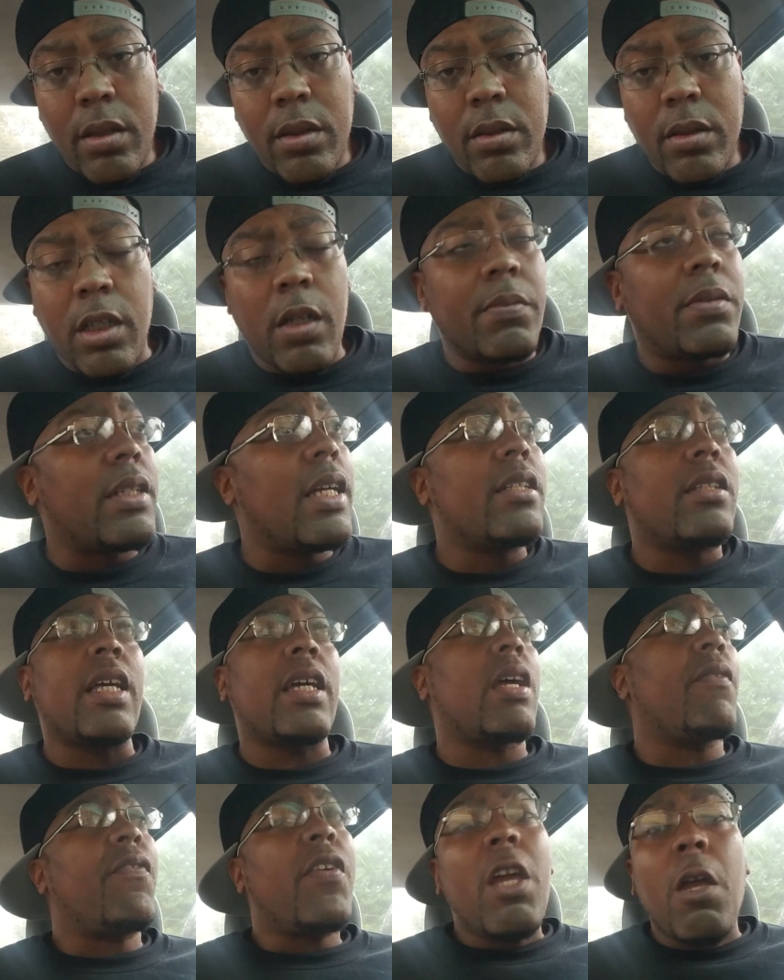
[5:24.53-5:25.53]
You know what I'm saying? It's like
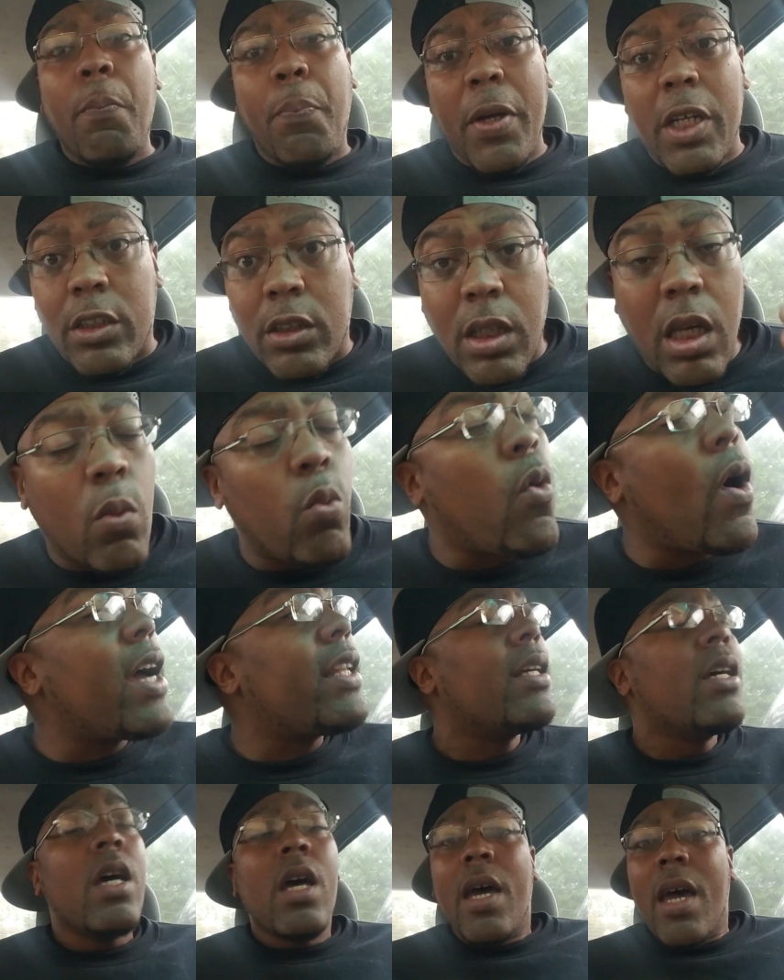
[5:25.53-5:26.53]
if he beats what?
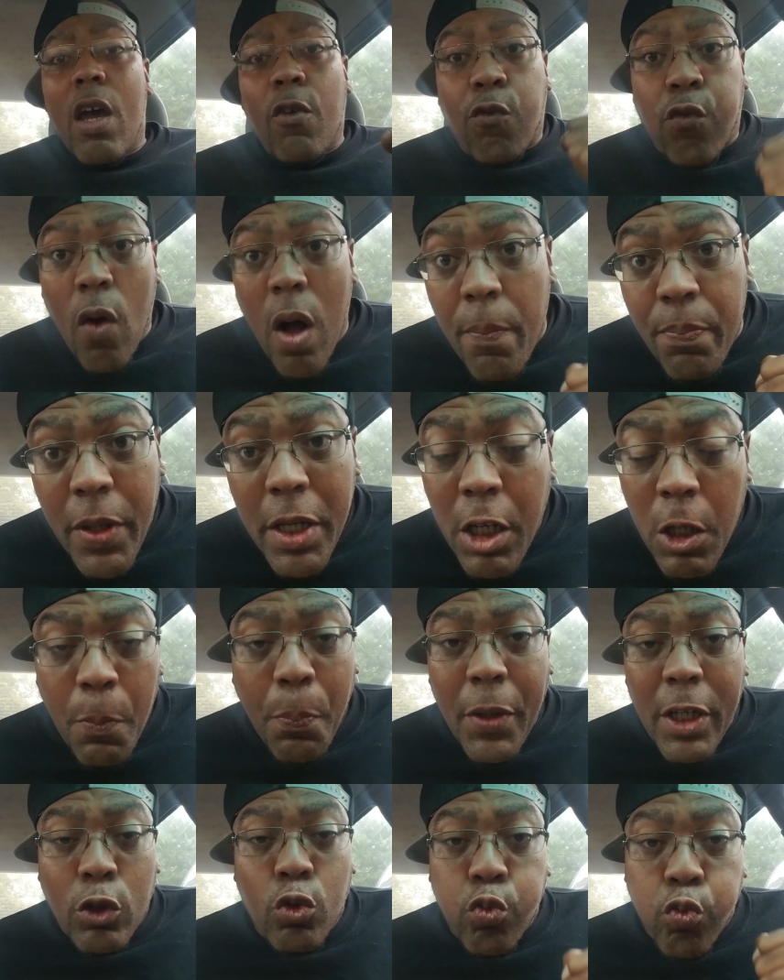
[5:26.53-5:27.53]
If Rum Nitty
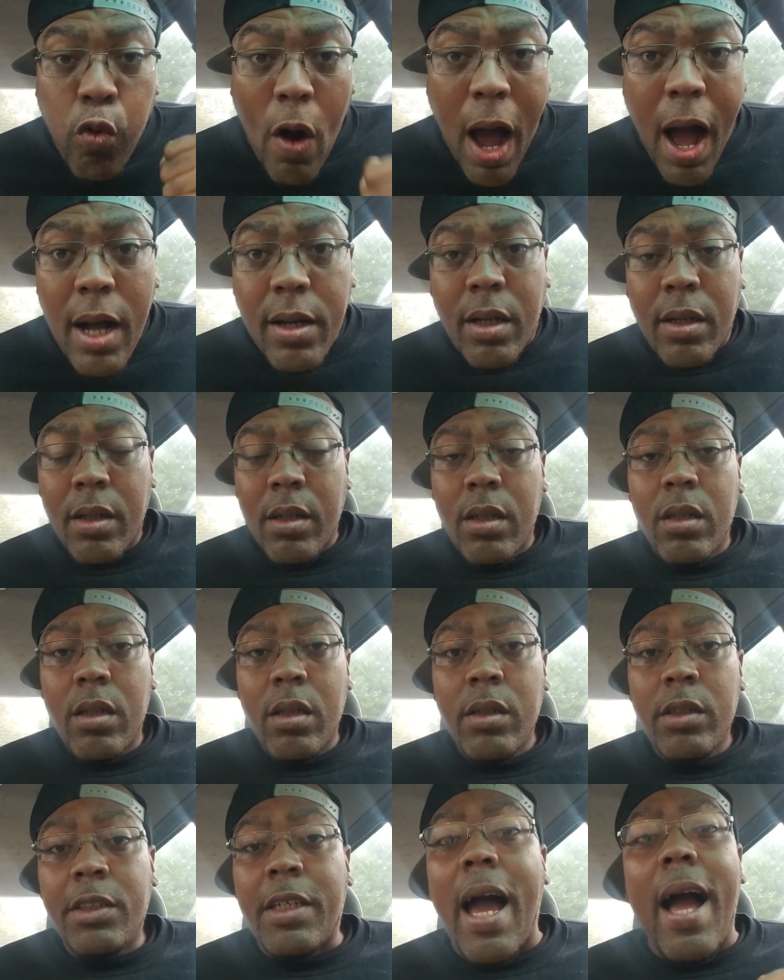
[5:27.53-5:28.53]
beats Rock,
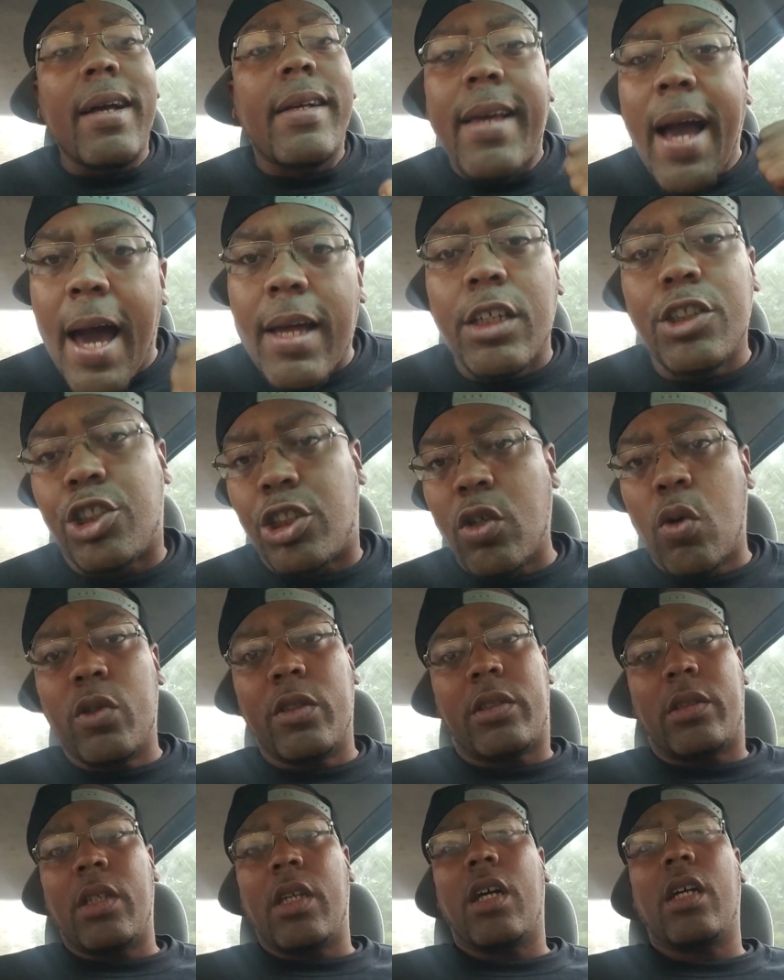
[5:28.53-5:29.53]
y'all gotta show
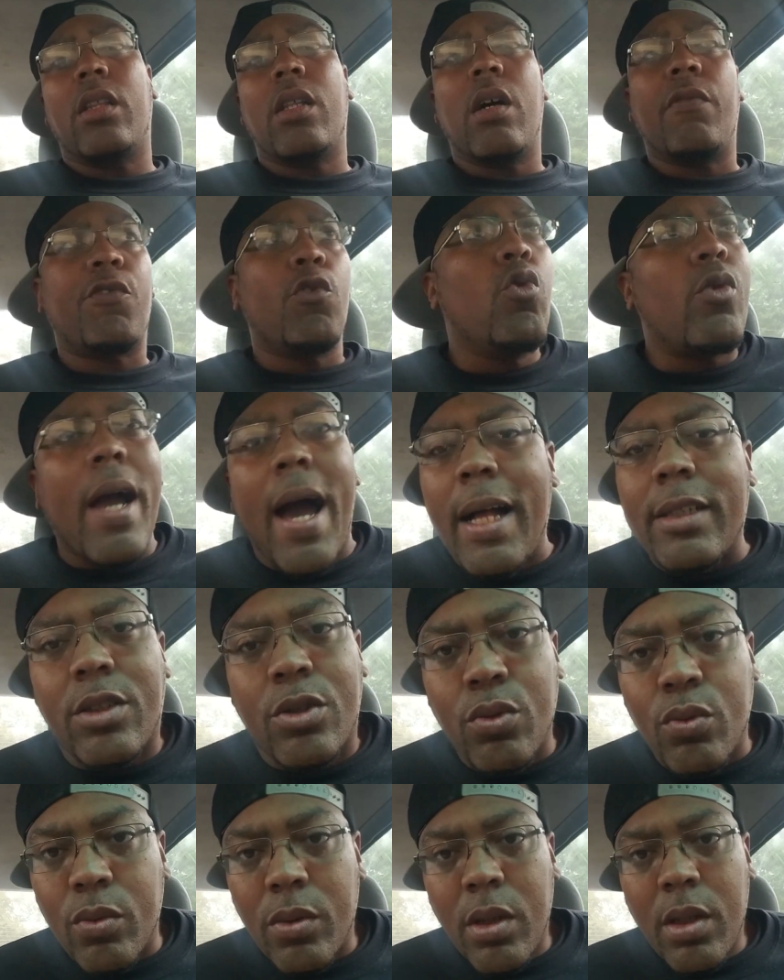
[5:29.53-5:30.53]
this nigga love. You got
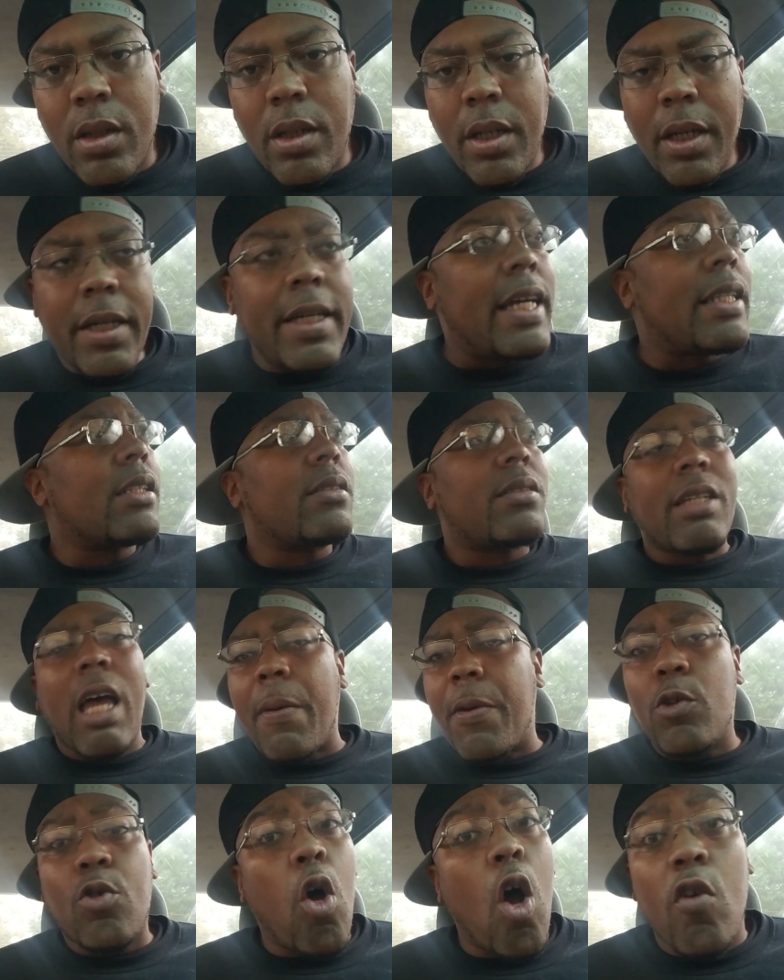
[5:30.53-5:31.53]
to. He at the top.
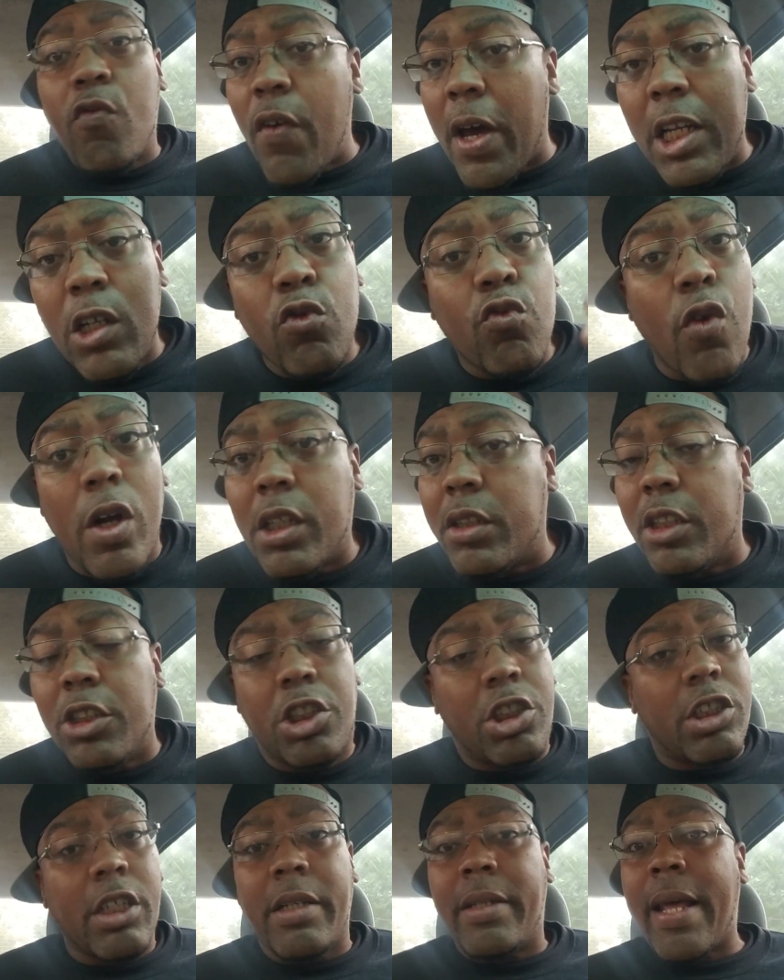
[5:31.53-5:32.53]
He's already running this
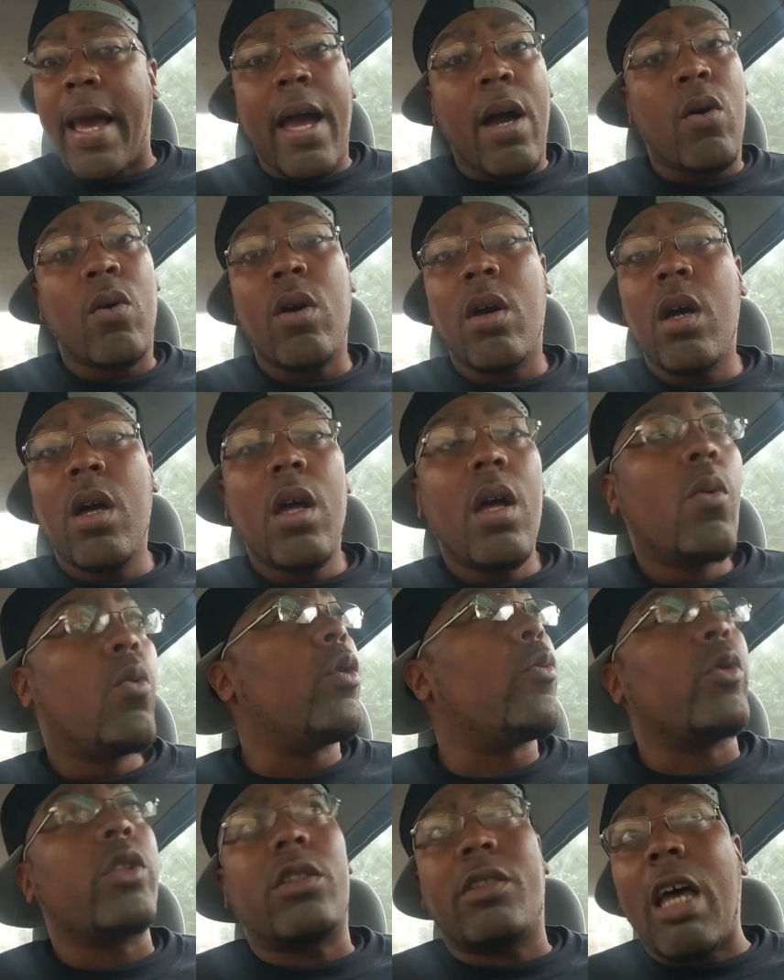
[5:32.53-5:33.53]
shit now with,
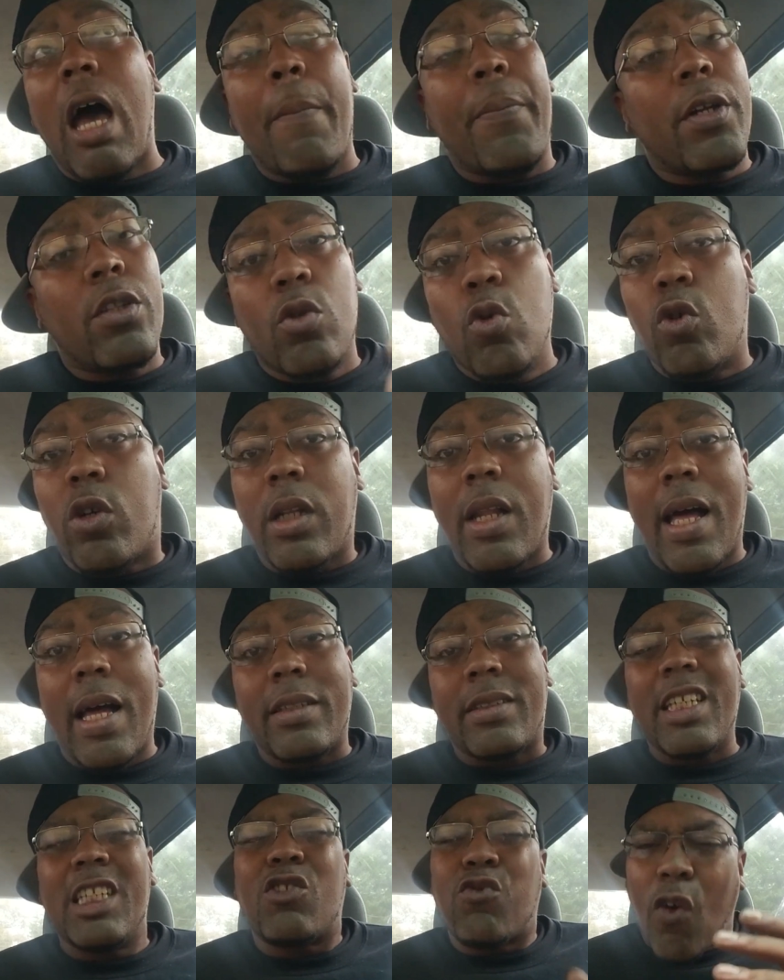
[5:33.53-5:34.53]
with the top of the new class.
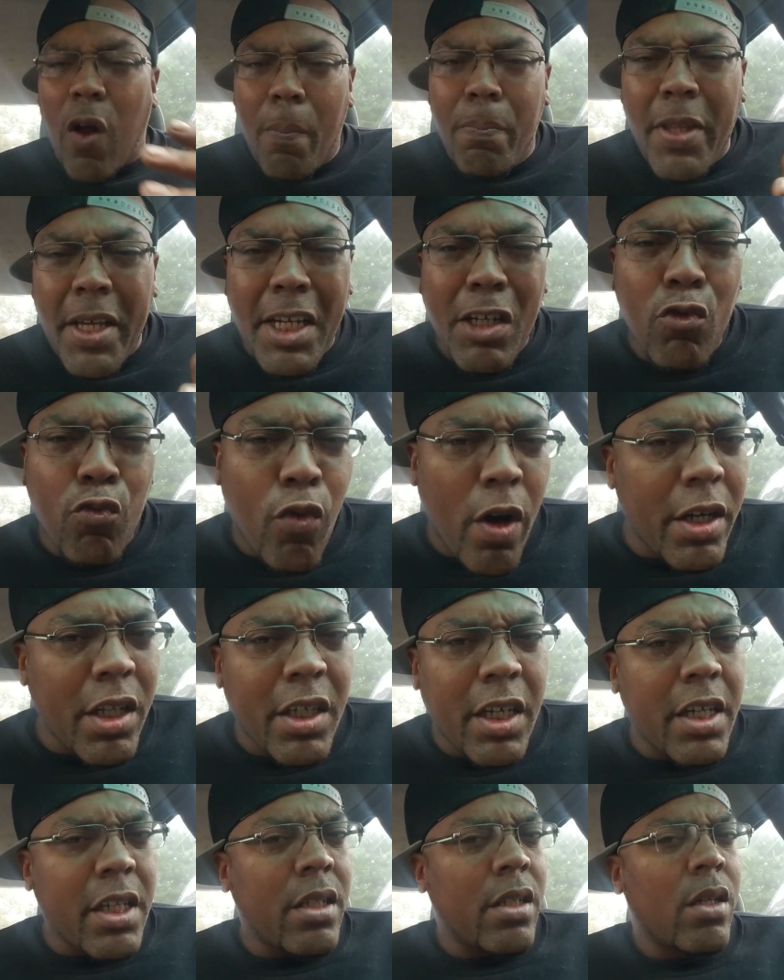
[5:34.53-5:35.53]
Is Rum Nitty running
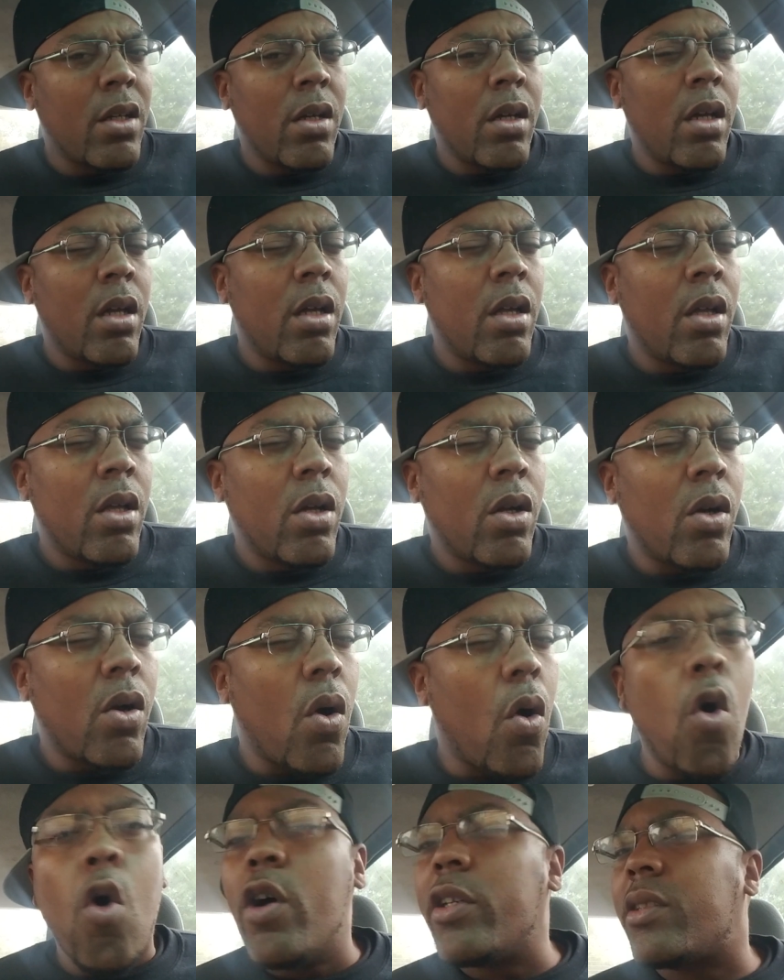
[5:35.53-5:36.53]
it,
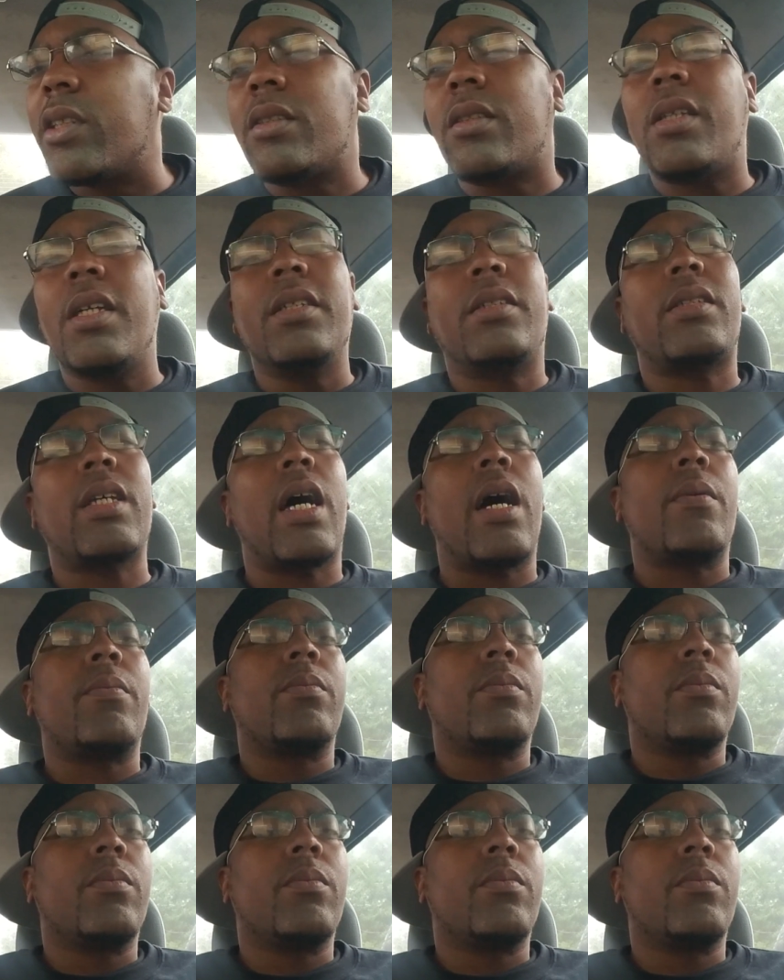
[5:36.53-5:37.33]
or is it T Top?